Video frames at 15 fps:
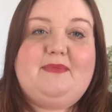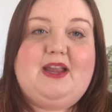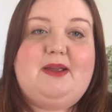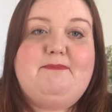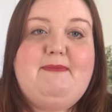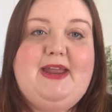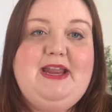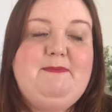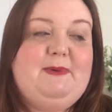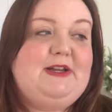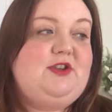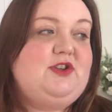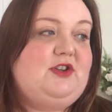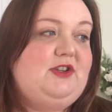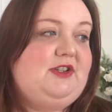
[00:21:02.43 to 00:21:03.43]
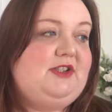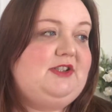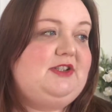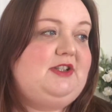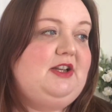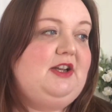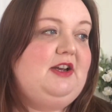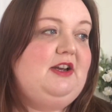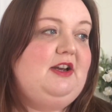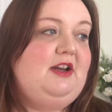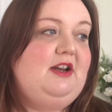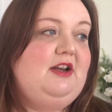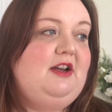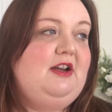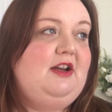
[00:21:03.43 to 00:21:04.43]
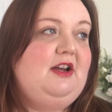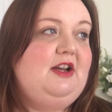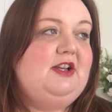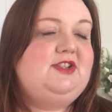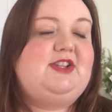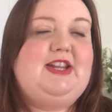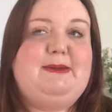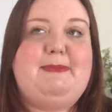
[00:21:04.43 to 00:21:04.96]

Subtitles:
Maybe just so you're